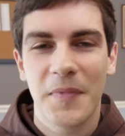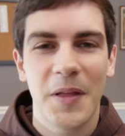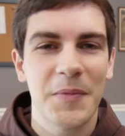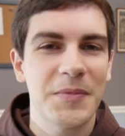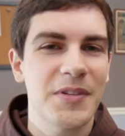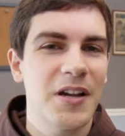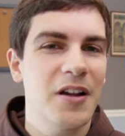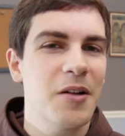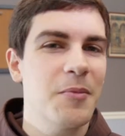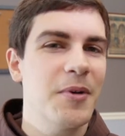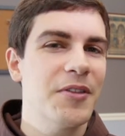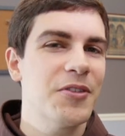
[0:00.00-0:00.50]
I'm
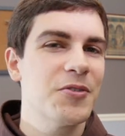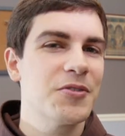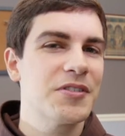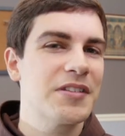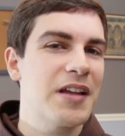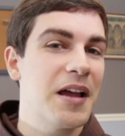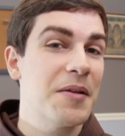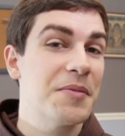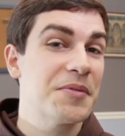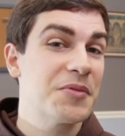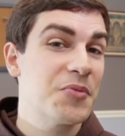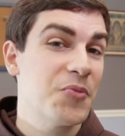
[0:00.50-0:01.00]
talking about those
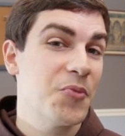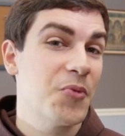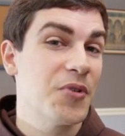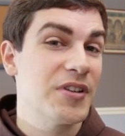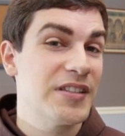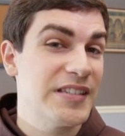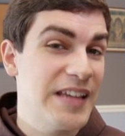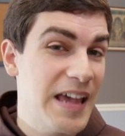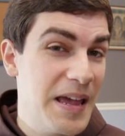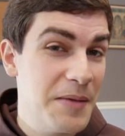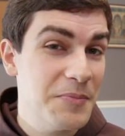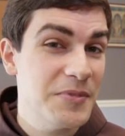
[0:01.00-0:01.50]
times when
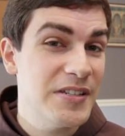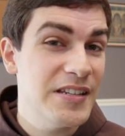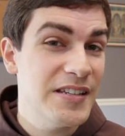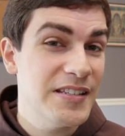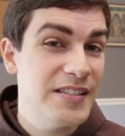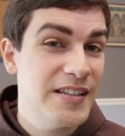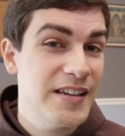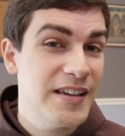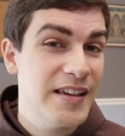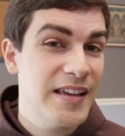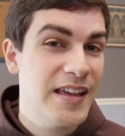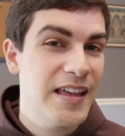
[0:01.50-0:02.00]
we're
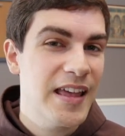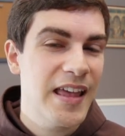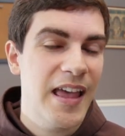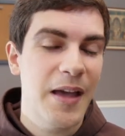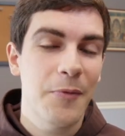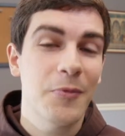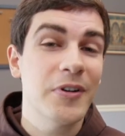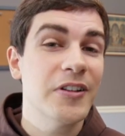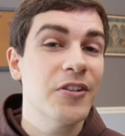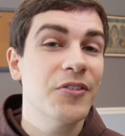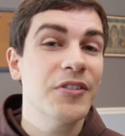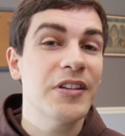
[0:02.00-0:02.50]
tempted
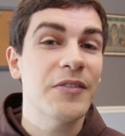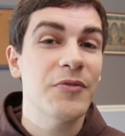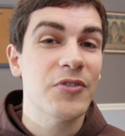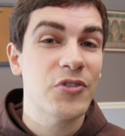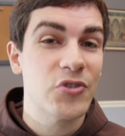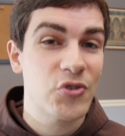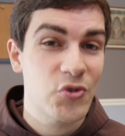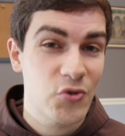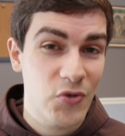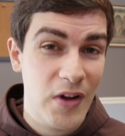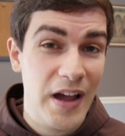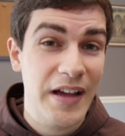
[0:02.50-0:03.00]
and we don't
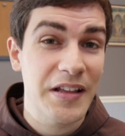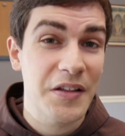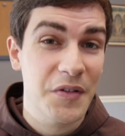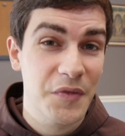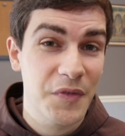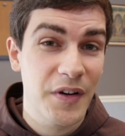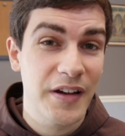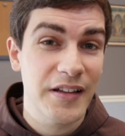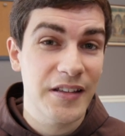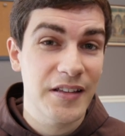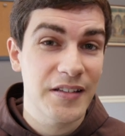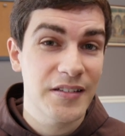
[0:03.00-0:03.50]
even try to
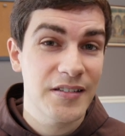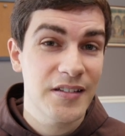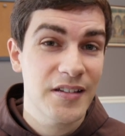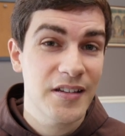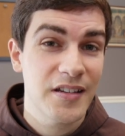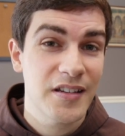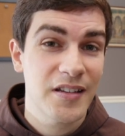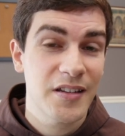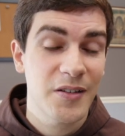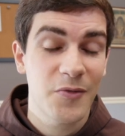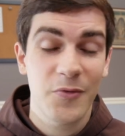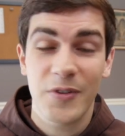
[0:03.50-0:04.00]
fight it.
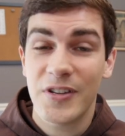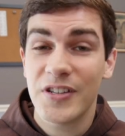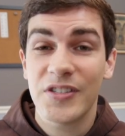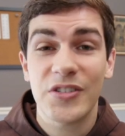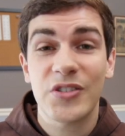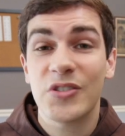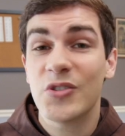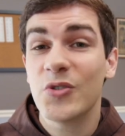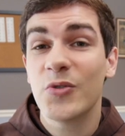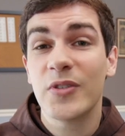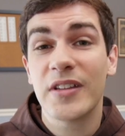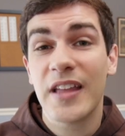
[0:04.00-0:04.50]
We
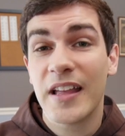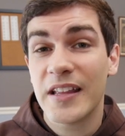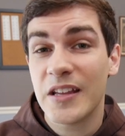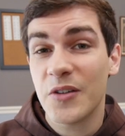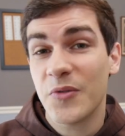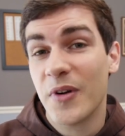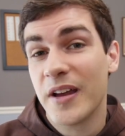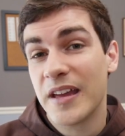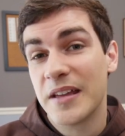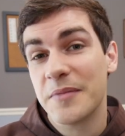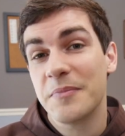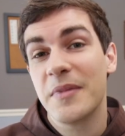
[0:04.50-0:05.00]
just do it
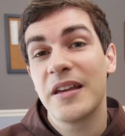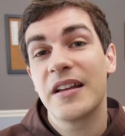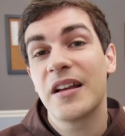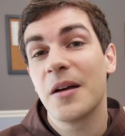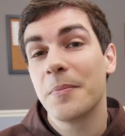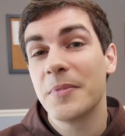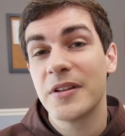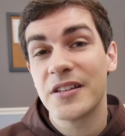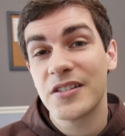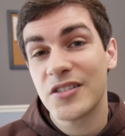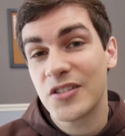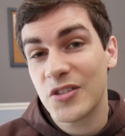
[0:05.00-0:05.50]
anyway and make
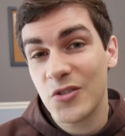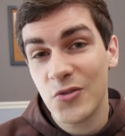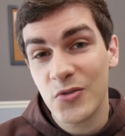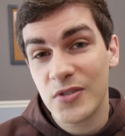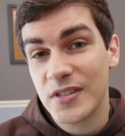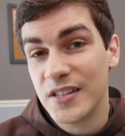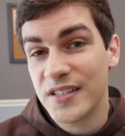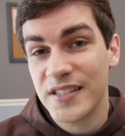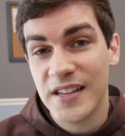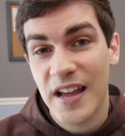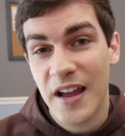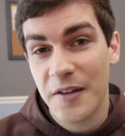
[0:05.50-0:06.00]
up
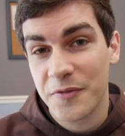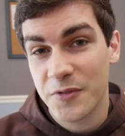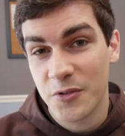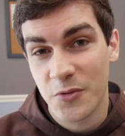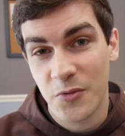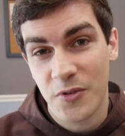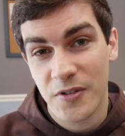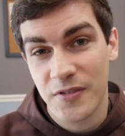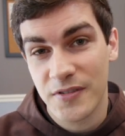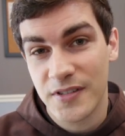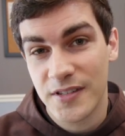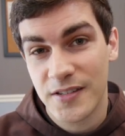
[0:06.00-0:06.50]
excuses
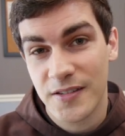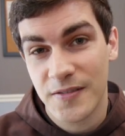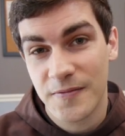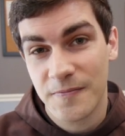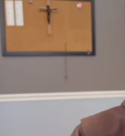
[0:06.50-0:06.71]
afterwards.